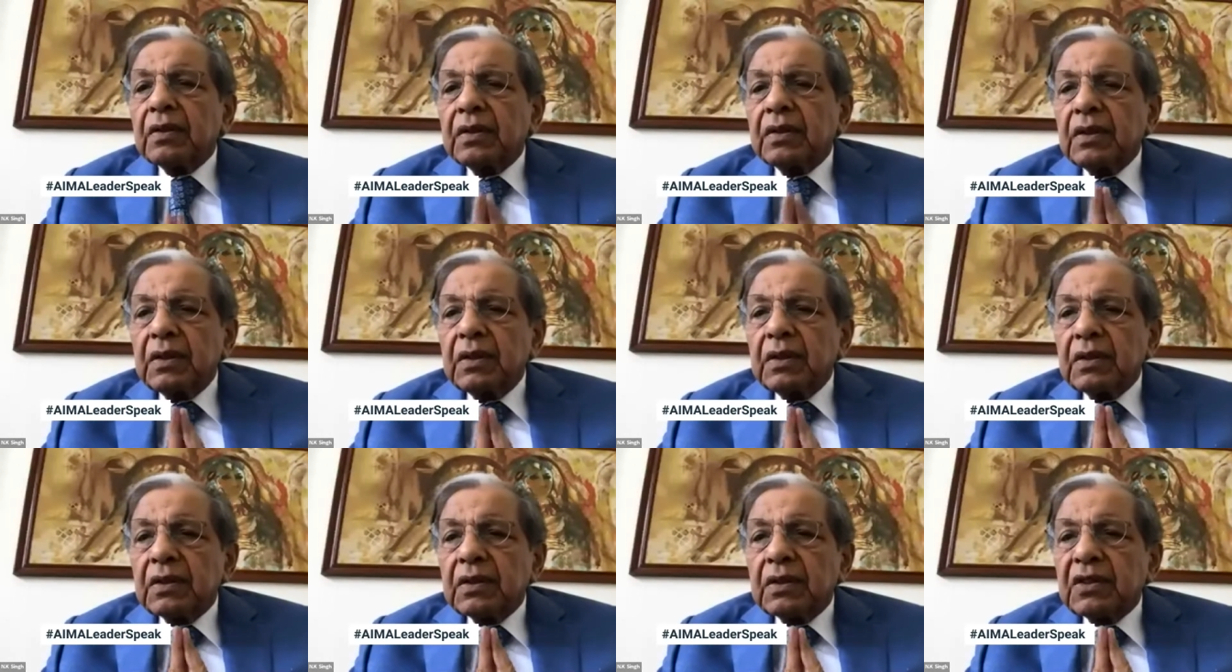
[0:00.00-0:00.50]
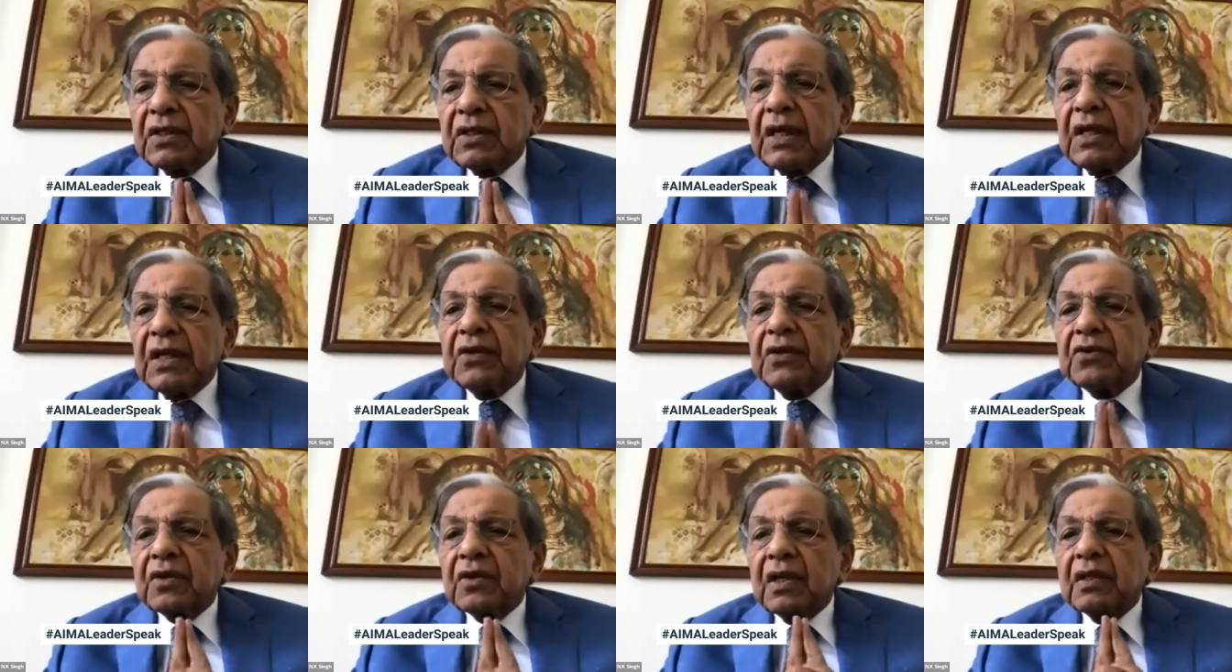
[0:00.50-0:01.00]
the
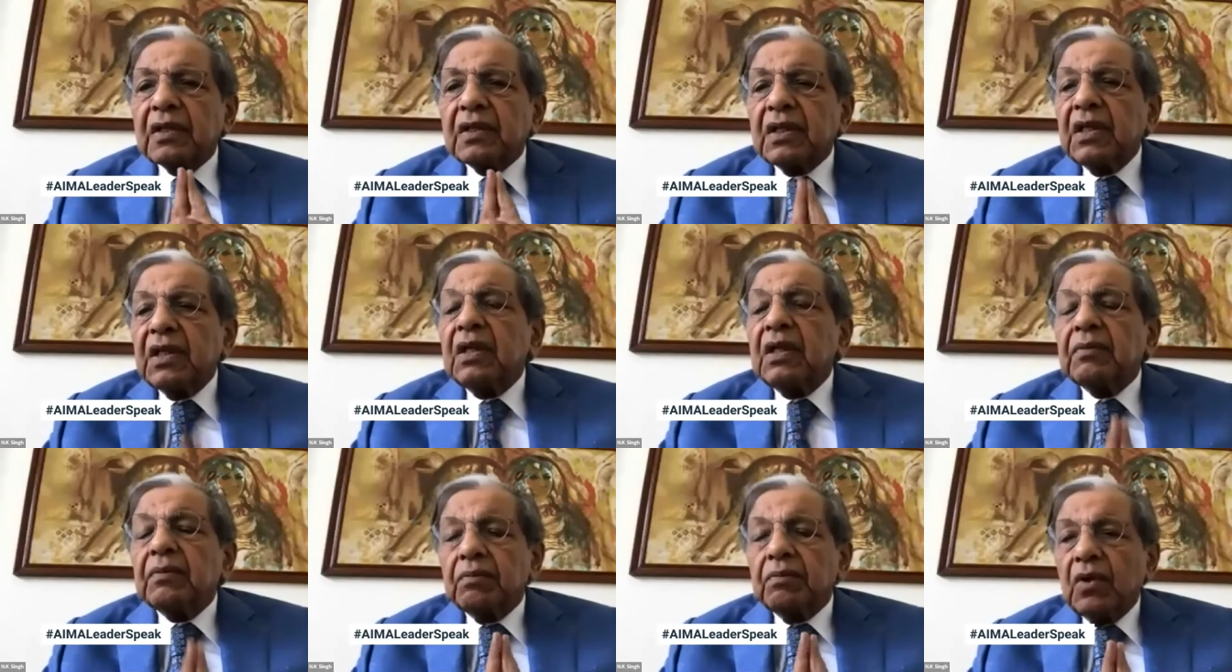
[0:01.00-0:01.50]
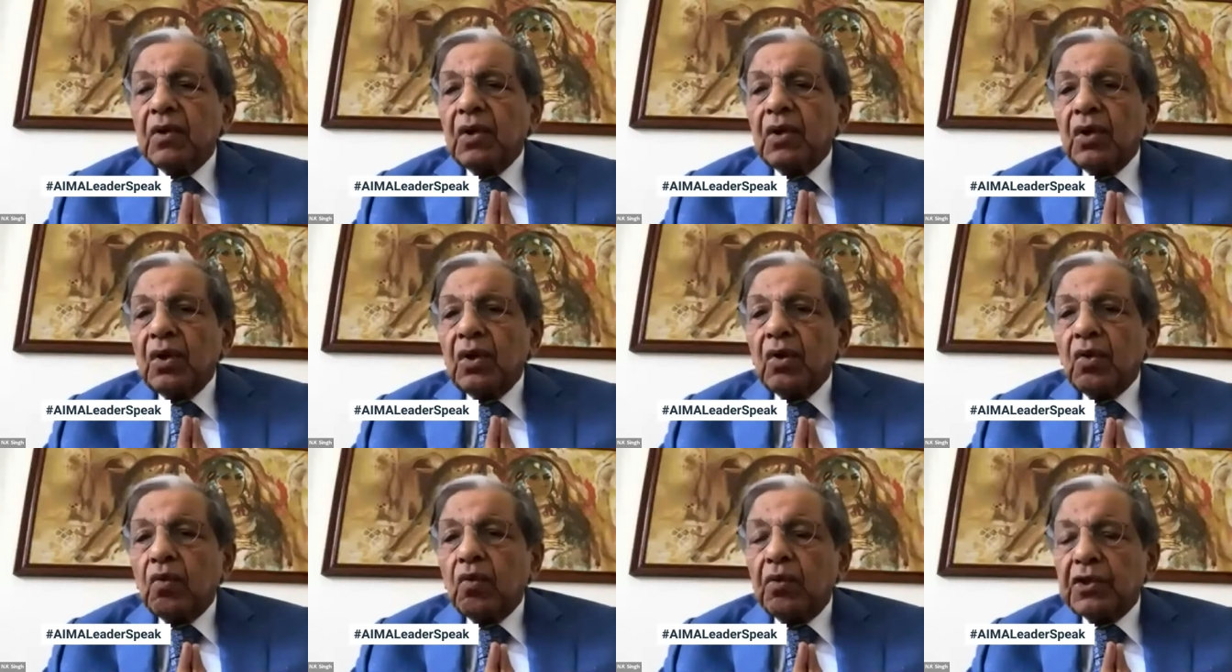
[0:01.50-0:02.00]
central theme
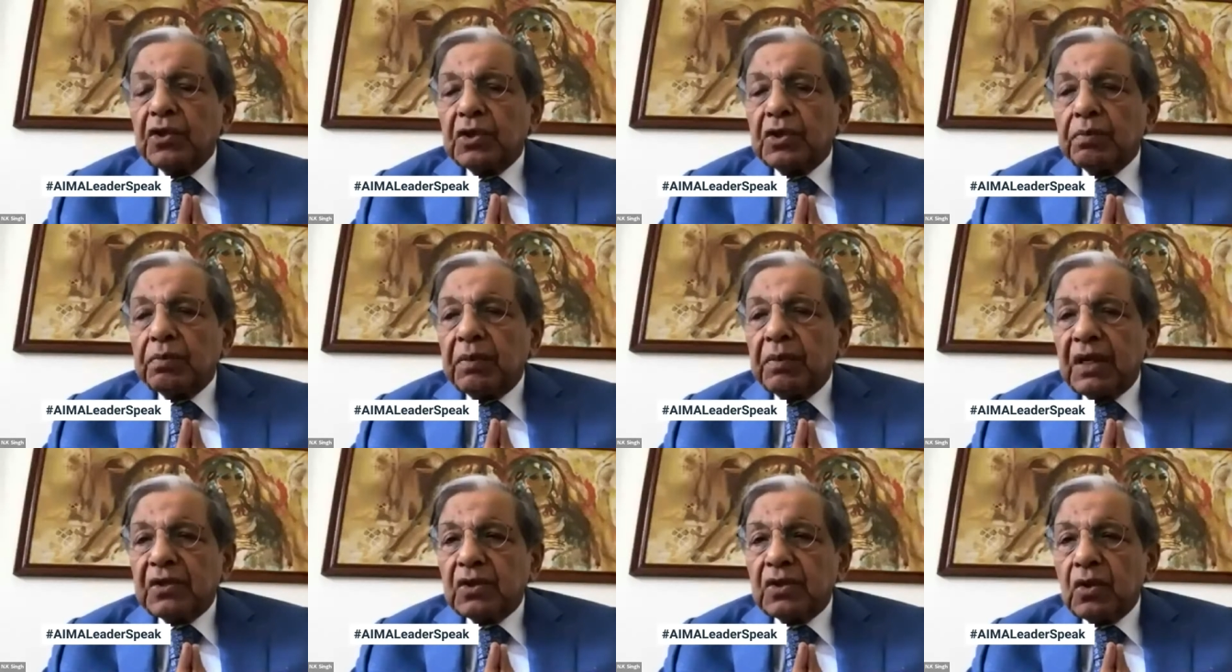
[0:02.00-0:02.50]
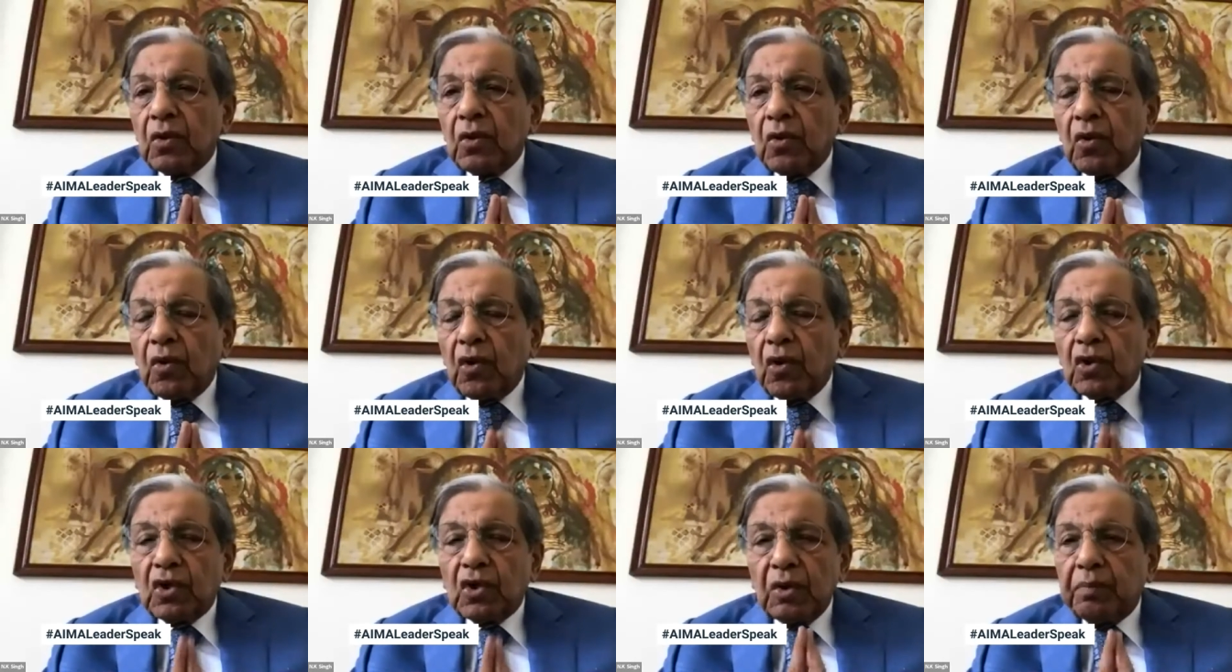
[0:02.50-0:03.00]
which must
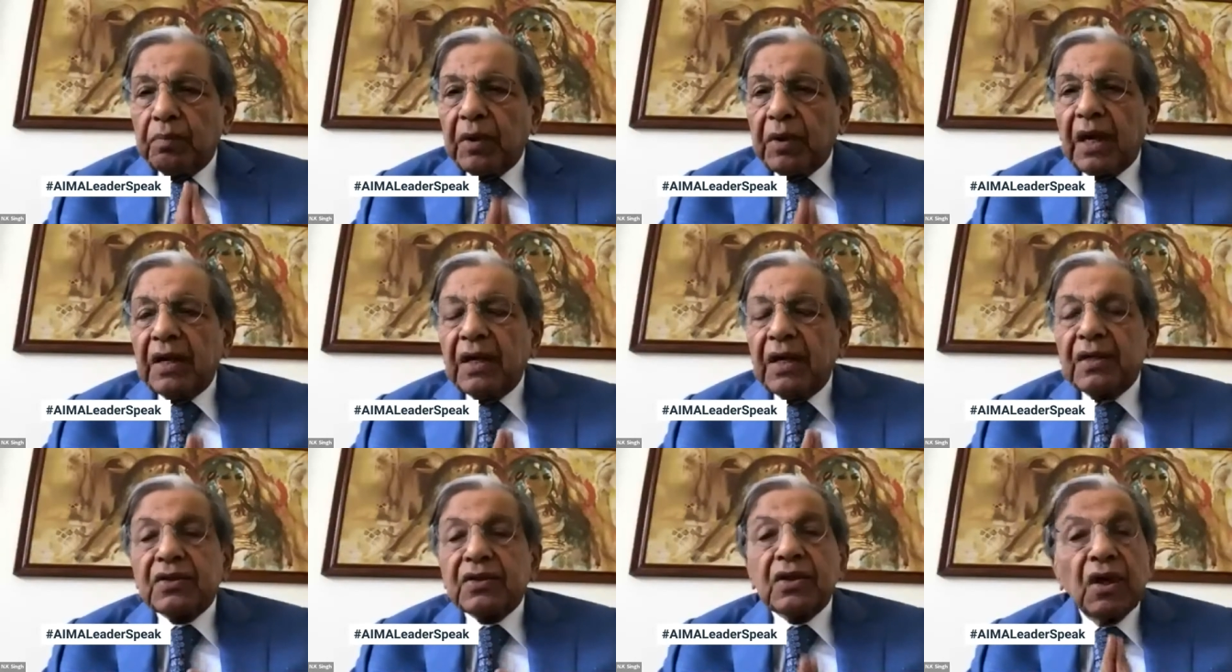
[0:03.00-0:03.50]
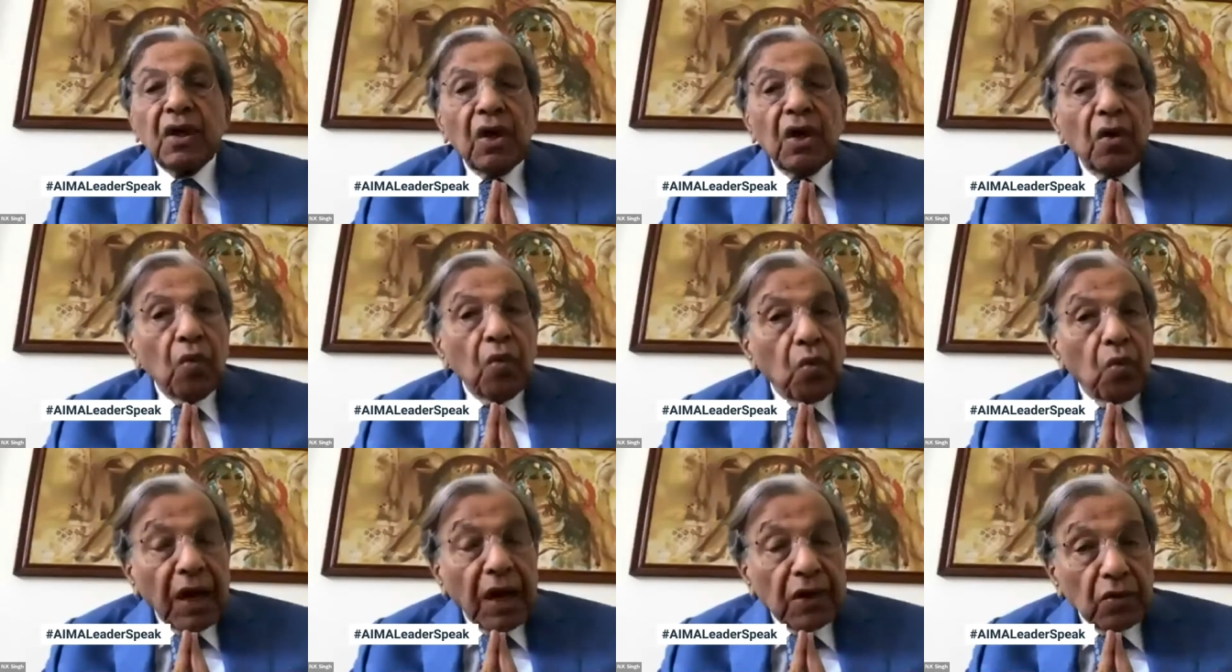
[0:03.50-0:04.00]
occupy us.
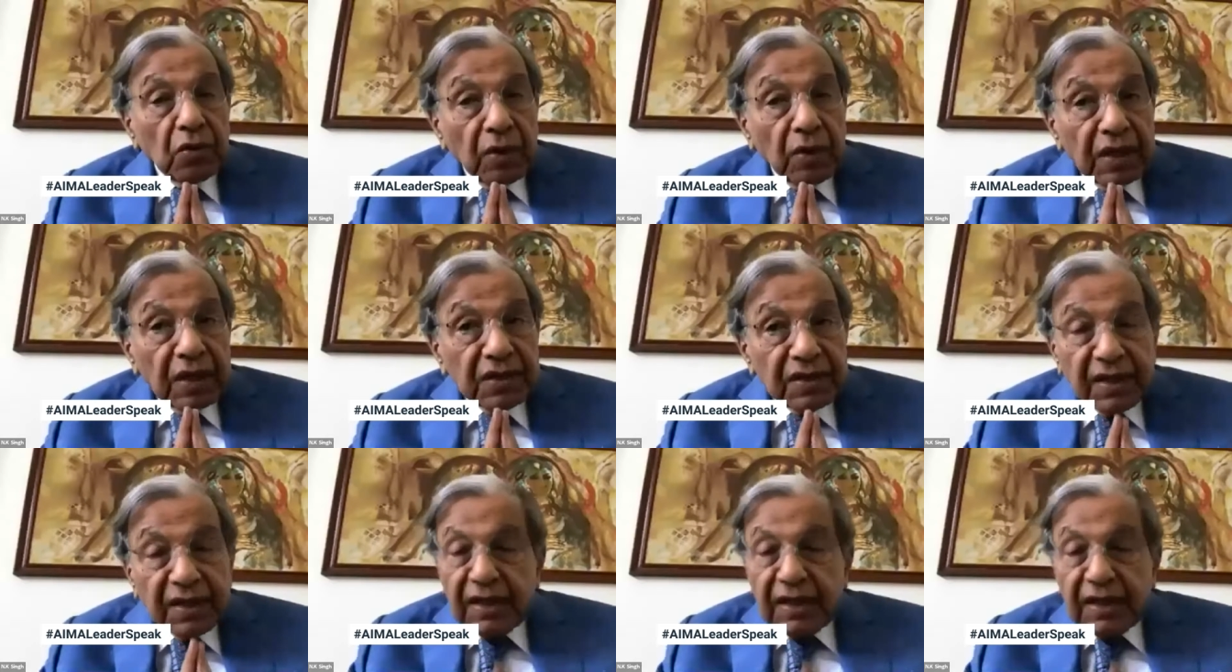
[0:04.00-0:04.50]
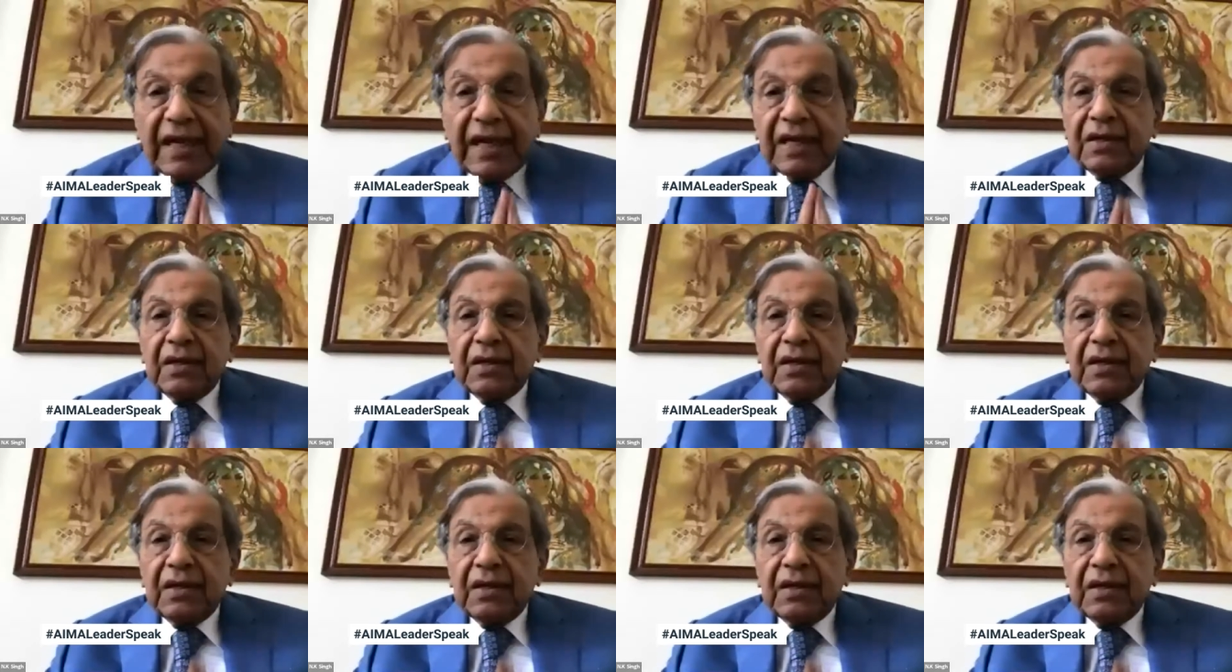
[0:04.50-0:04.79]
Why do I say that?